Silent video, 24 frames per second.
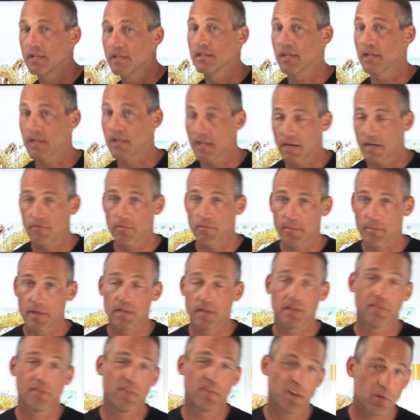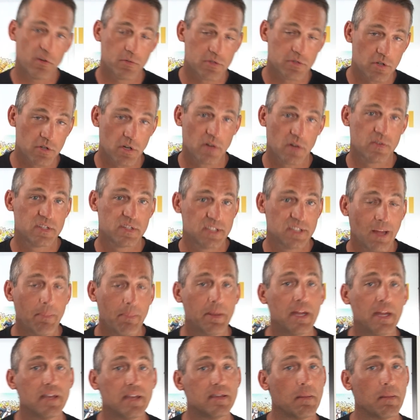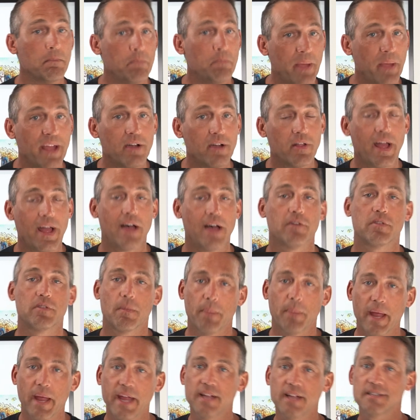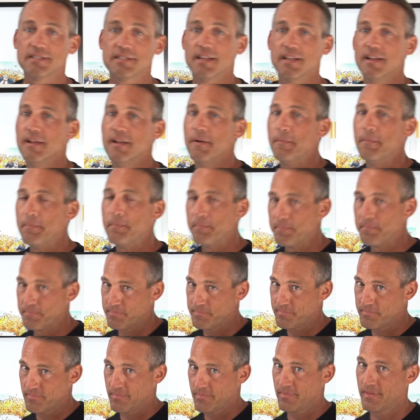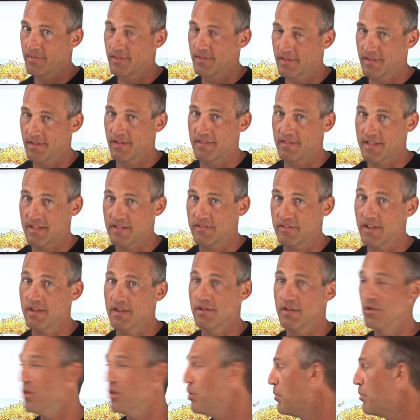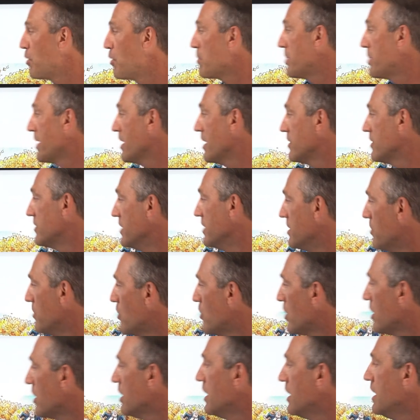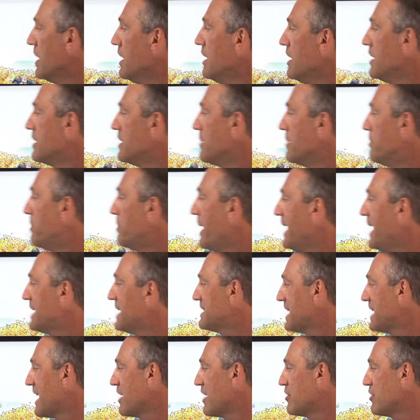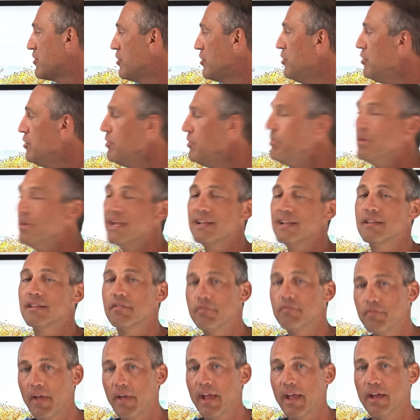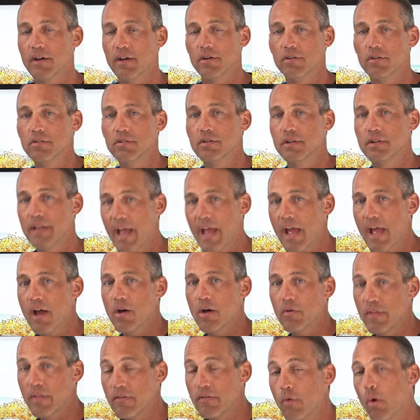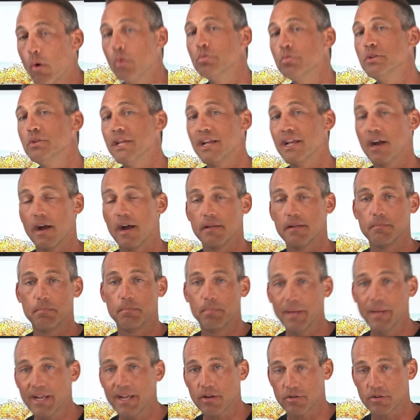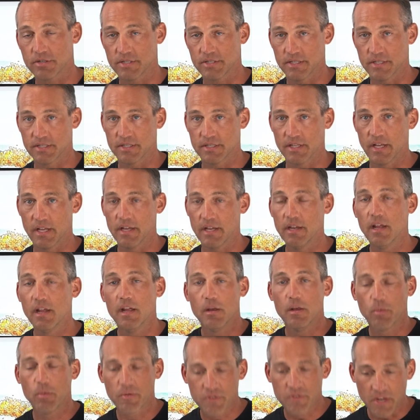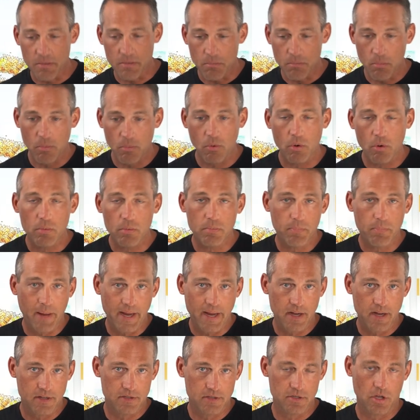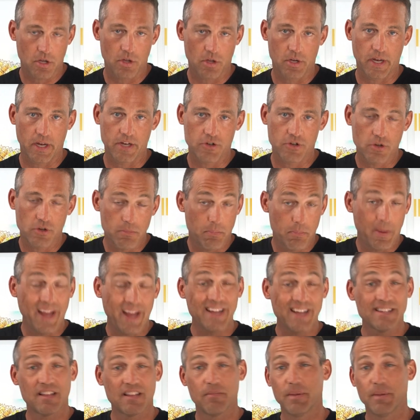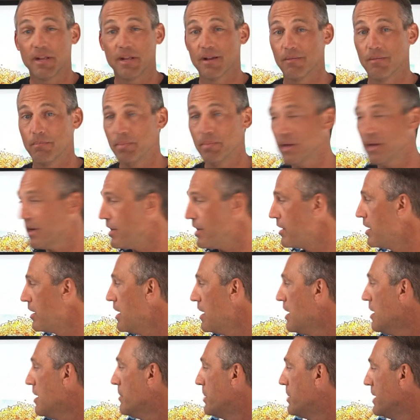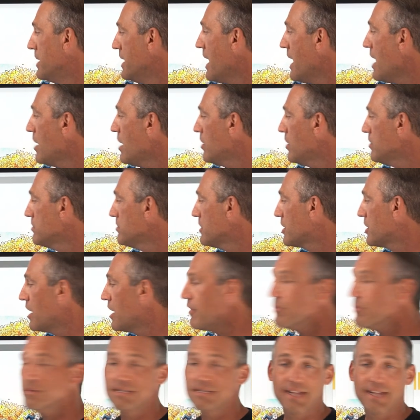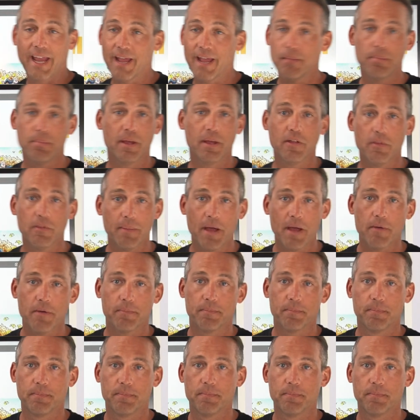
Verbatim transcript: The government, the Federal Reserve, stepping in to bail out the banks. And that's it. No more bailouts anymore. The banks that are too big to fail now, they've only gotten bigger since then. We've seen more bank consolidation. Banks have become bigger, but now the governments can't bail them out.